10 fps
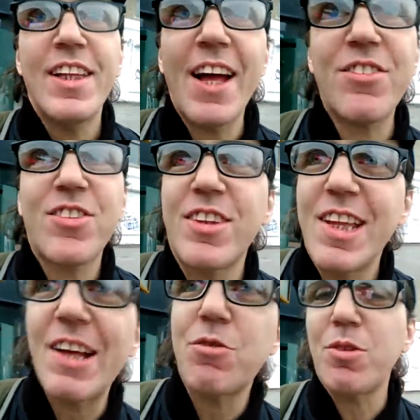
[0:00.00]
that's
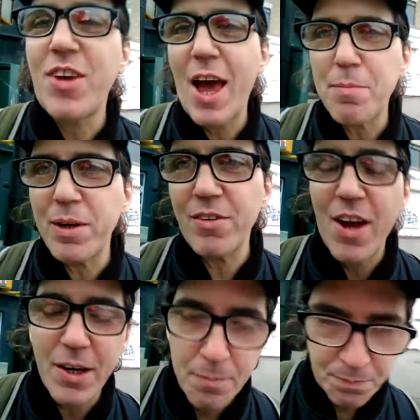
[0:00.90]
that's what's happening,
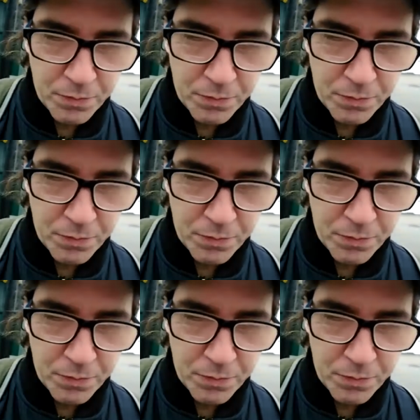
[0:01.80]
right?